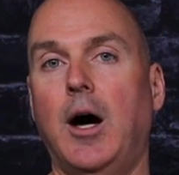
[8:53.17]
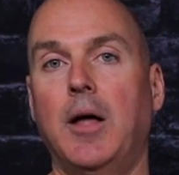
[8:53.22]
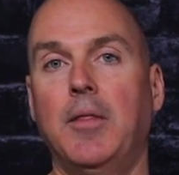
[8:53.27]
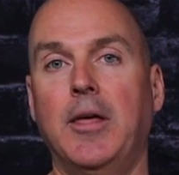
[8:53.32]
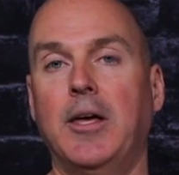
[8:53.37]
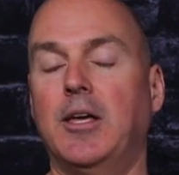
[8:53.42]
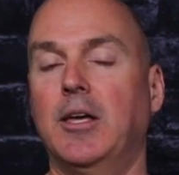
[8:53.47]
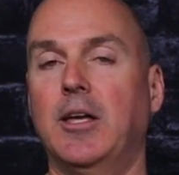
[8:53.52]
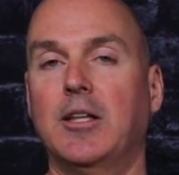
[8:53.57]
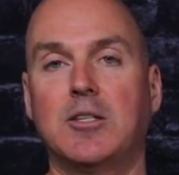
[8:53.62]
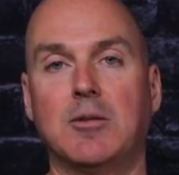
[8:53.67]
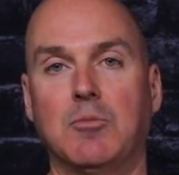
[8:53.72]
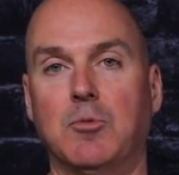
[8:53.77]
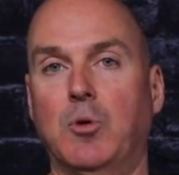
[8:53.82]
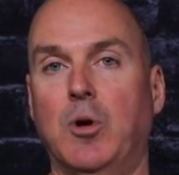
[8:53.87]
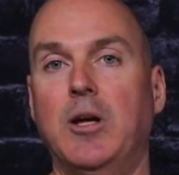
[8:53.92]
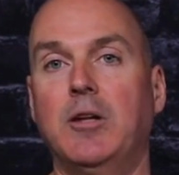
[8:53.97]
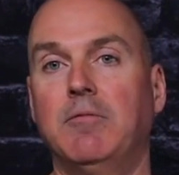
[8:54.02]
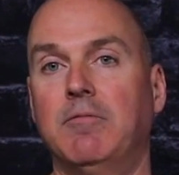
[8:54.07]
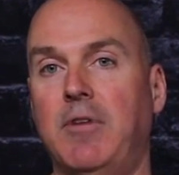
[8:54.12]
They can get some
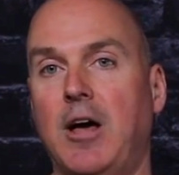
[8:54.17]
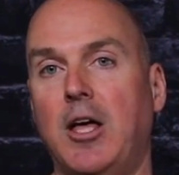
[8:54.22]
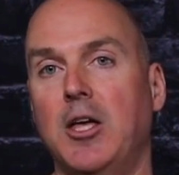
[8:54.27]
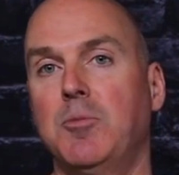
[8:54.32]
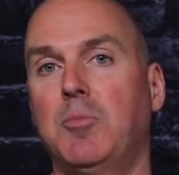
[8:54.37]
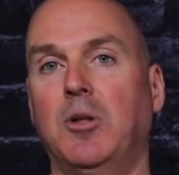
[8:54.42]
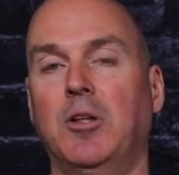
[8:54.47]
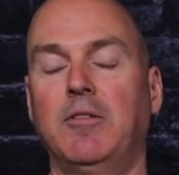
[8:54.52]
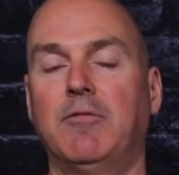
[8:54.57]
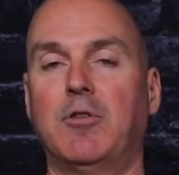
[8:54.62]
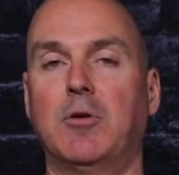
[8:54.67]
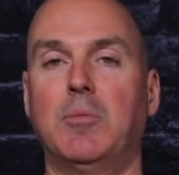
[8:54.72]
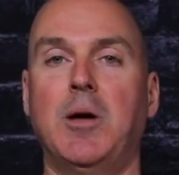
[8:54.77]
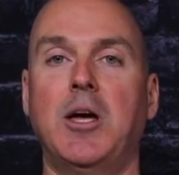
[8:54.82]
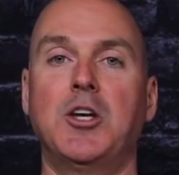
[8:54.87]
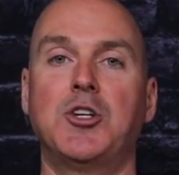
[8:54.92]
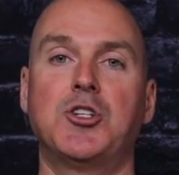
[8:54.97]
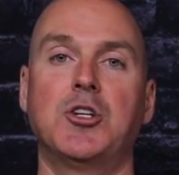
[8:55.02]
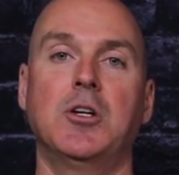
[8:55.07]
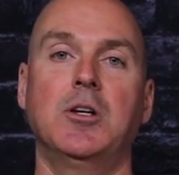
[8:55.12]
great valuable
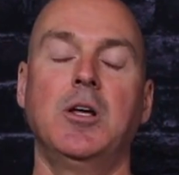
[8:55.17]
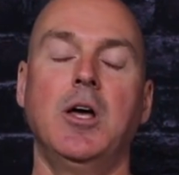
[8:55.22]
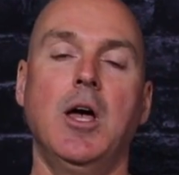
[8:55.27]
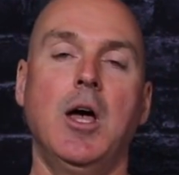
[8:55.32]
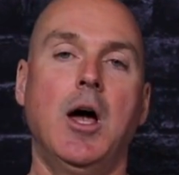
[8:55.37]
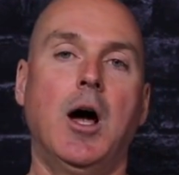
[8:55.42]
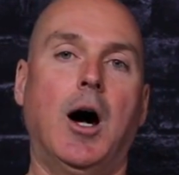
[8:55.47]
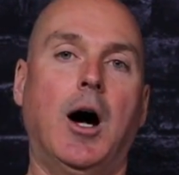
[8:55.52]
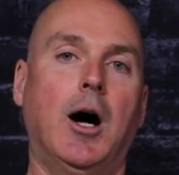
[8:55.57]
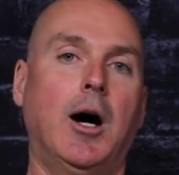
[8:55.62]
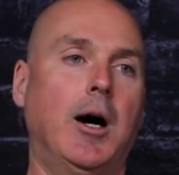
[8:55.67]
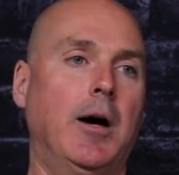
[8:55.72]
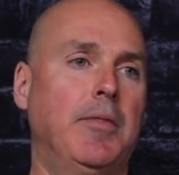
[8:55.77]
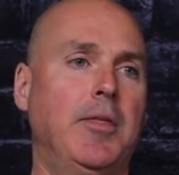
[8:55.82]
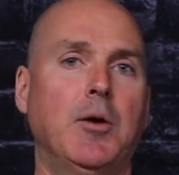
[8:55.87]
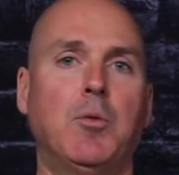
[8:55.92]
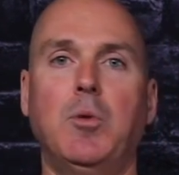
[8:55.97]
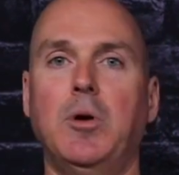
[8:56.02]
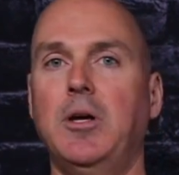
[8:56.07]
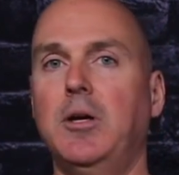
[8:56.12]
information. I
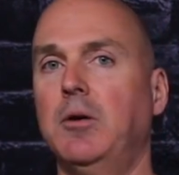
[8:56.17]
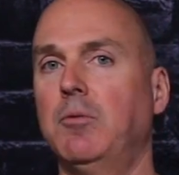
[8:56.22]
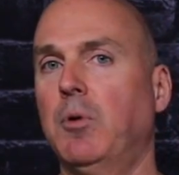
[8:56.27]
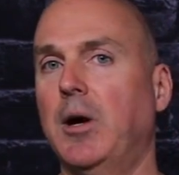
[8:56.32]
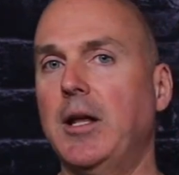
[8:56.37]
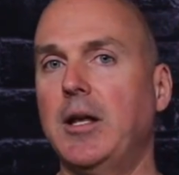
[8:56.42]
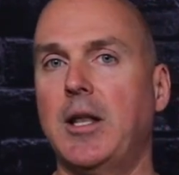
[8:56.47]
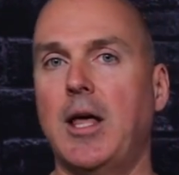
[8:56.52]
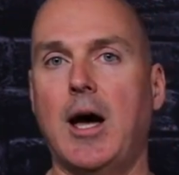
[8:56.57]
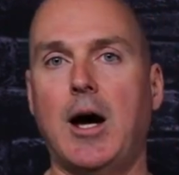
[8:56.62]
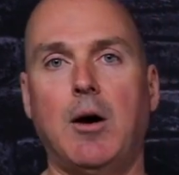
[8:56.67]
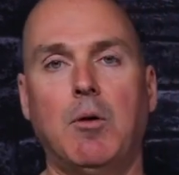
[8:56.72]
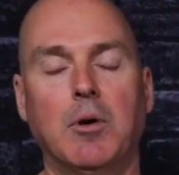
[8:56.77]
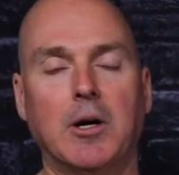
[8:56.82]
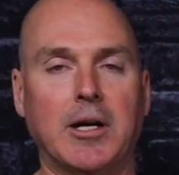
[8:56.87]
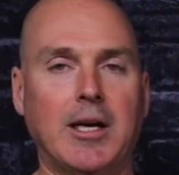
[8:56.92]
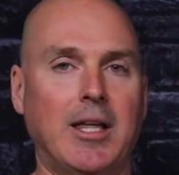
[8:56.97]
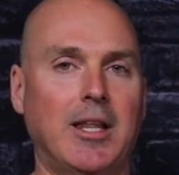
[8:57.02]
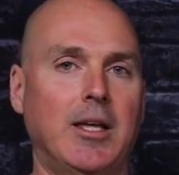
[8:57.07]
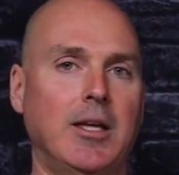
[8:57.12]
think we right now are
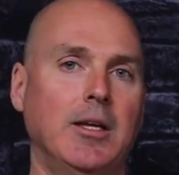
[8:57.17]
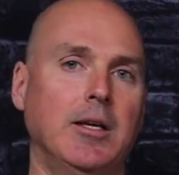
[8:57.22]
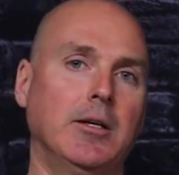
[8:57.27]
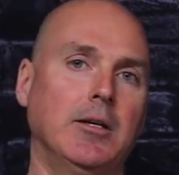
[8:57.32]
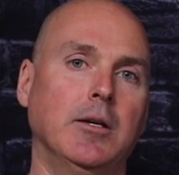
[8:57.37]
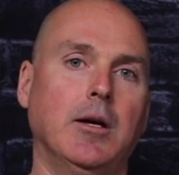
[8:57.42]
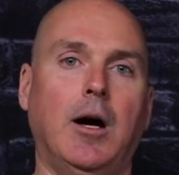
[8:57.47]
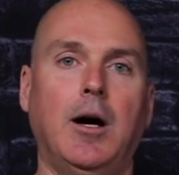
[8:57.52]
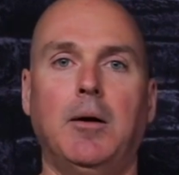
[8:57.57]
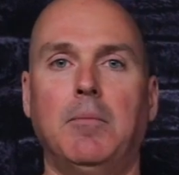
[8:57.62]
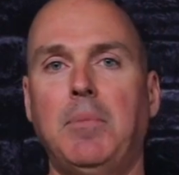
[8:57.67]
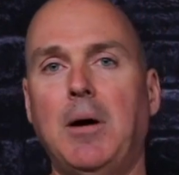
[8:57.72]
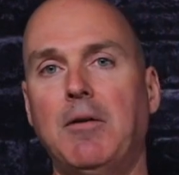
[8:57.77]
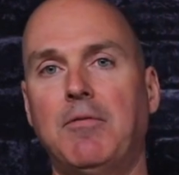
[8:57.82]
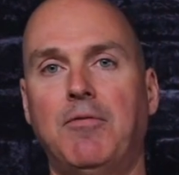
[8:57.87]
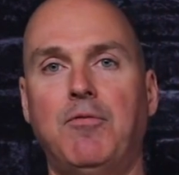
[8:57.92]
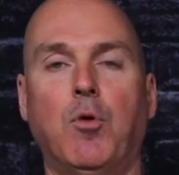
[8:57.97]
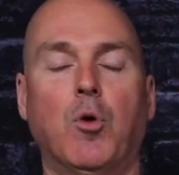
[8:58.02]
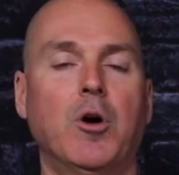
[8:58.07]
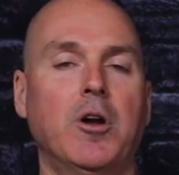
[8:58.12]
getting
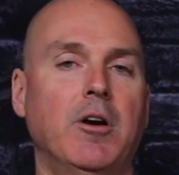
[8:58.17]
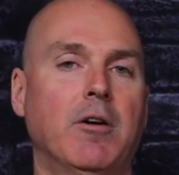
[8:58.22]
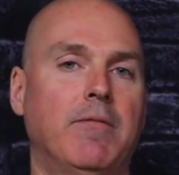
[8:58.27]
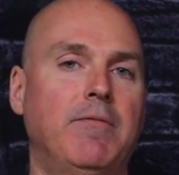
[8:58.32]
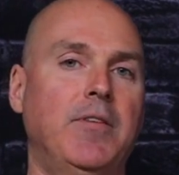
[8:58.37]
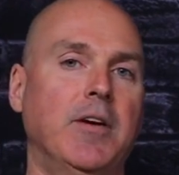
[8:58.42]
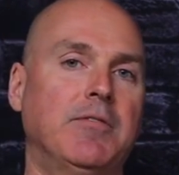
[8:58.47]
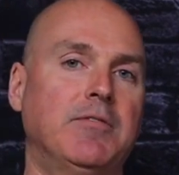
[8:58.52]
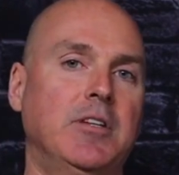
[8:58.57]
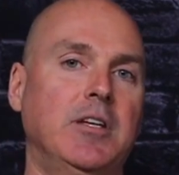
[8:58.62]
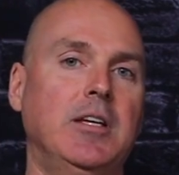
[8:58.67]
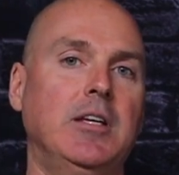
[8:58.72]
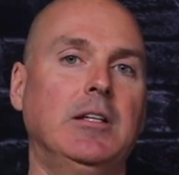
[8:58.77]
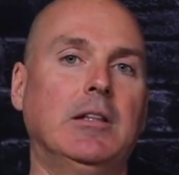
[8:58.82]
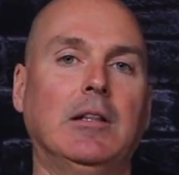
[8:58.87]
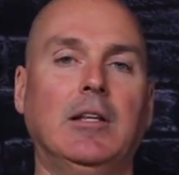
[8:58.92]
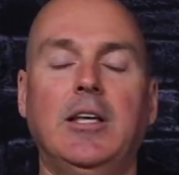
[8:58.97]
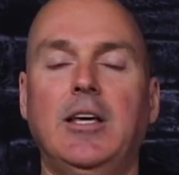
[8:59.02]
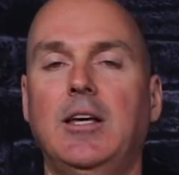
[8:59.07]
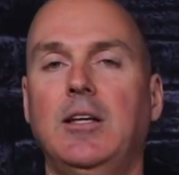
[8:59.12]
about 40 or 50
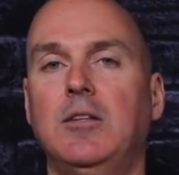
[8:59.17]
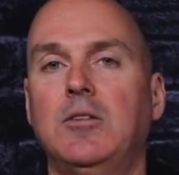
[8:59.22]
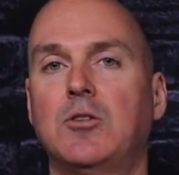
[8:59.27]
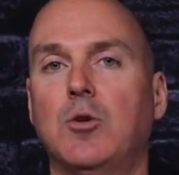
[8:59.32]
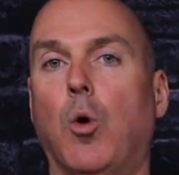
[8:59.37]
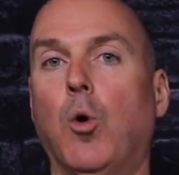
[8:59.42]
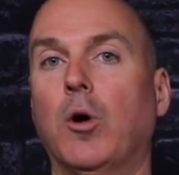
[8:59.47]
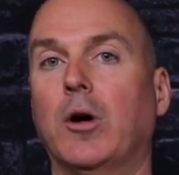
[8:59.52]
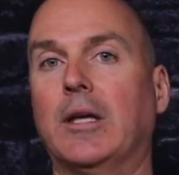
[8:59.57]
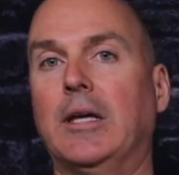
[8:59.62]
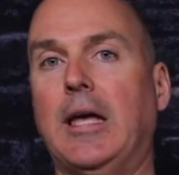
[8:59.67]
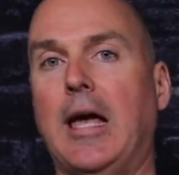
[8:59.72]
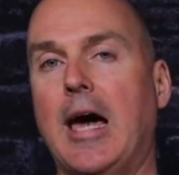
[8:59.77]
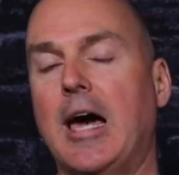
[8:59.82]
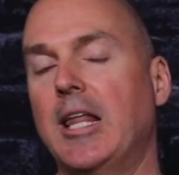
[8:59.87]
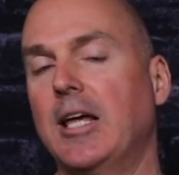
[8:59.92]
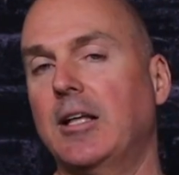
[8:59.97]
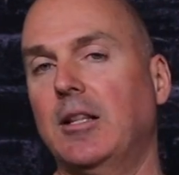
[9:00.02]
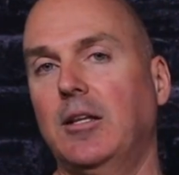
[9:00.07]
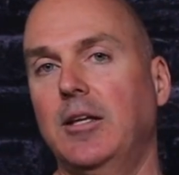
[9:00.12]
leads
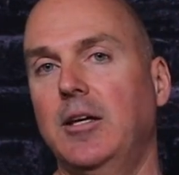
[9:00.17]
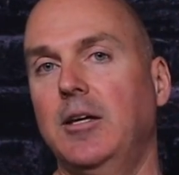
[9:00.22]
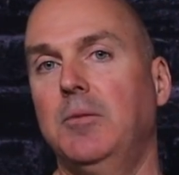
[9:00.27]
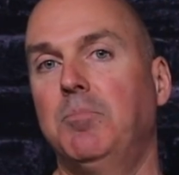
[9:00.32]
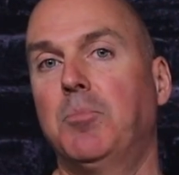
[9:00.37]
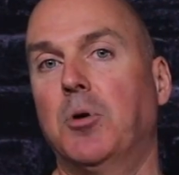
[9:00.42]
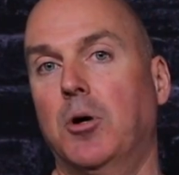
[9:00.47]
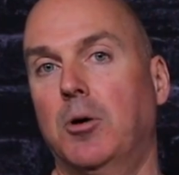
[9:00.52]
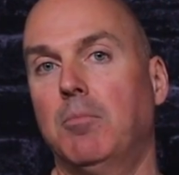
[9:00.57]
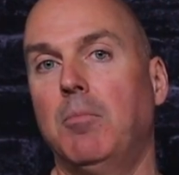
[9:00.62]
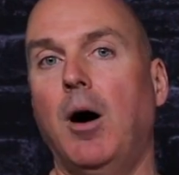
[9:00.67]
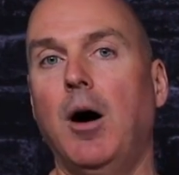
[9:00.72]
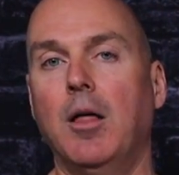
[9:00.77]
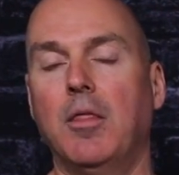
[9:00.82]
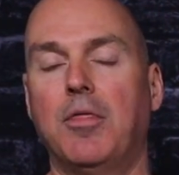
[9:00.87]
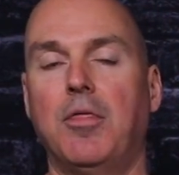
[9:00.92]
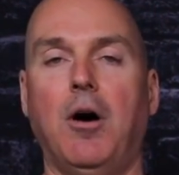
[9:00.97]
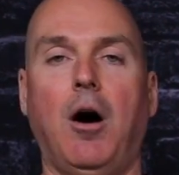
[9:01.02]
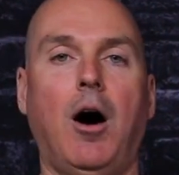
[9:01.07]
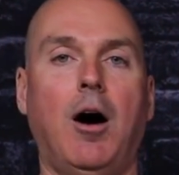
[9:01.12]
organically per
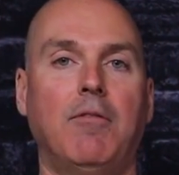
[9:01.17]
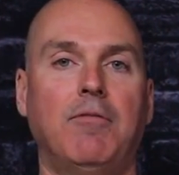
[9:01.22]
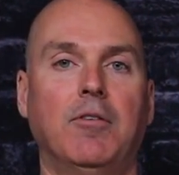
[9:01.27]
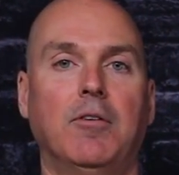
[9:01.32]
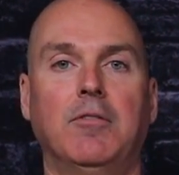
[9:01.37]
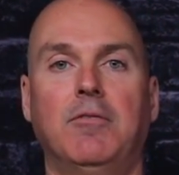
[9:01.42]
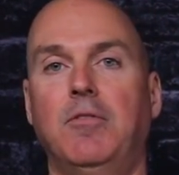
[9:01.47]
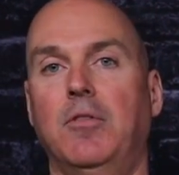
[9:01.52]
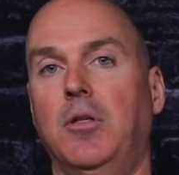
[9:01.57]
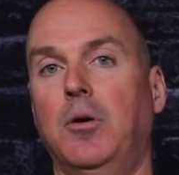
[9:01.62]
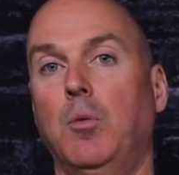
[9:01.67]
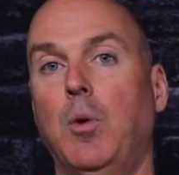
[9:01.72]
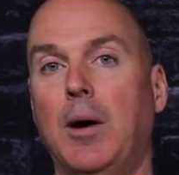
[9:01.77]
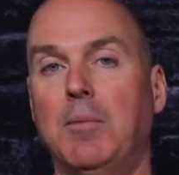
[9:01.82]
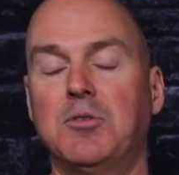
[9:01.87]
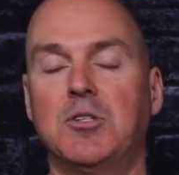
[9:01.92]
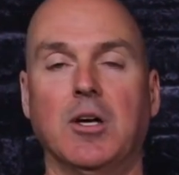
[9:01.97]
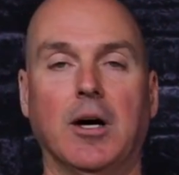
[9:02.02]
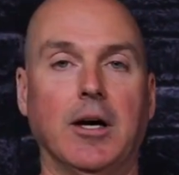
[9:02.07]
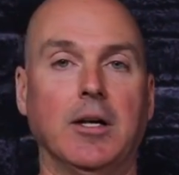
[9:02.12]
month off of the
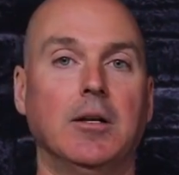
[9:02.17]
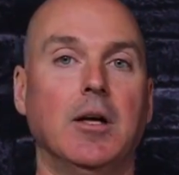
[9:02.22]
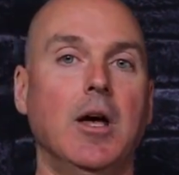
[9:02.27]
website.